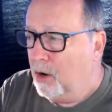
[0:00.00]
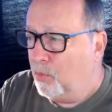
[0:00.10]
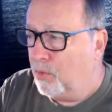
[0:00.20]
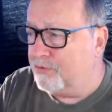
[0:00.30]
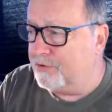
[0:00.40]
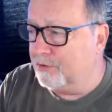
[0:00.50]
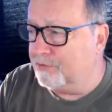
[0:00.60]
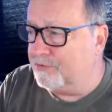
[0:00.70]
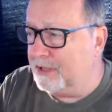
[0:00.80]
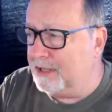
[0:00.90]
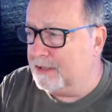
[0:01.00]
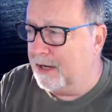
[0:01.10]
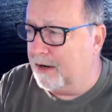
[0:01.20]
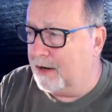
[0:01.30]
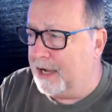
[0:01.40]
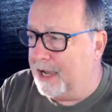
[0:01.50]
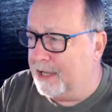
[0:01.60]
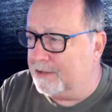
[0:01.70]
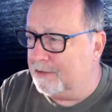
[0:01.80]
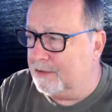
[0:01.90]
we're still sitting there
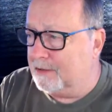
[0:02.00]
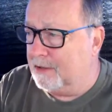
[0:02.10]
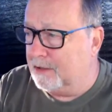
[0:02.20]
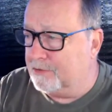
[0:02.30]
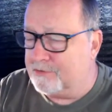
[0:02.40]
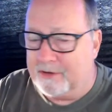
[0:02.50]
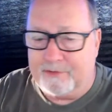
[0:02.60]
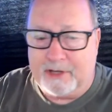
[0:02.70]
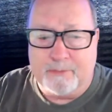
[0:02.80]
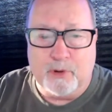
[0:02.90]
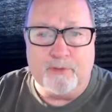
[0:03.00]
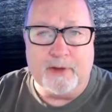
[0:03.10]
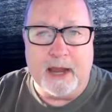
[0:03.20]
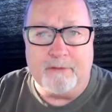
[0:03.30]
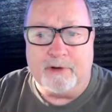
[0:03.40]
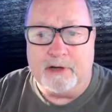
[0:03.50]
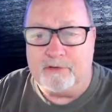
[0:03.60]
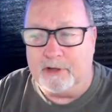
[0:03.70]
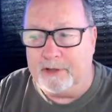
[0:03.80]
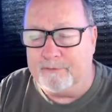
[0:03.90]
on the 7-day moving average
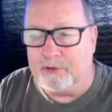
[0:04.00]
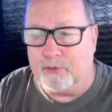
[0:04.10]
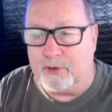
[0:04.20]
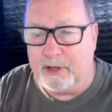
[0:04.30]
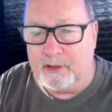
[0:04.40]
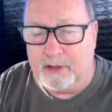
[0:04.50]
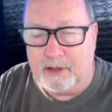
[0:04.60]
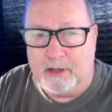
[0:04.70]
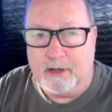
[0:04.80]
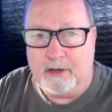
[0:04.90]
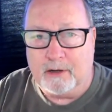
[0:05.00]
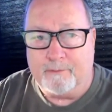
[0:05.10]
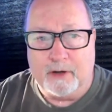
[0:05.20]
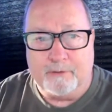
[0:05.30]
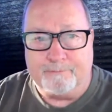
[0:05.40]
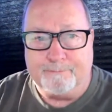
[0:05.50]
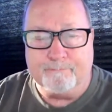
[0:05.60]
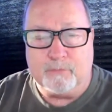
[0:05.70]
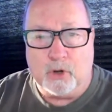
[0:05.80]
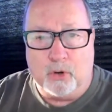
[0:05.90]
at an inventory of
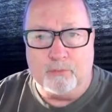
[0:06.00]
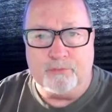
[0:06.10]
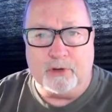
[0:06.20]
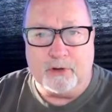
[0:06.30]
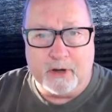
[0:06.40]
homes under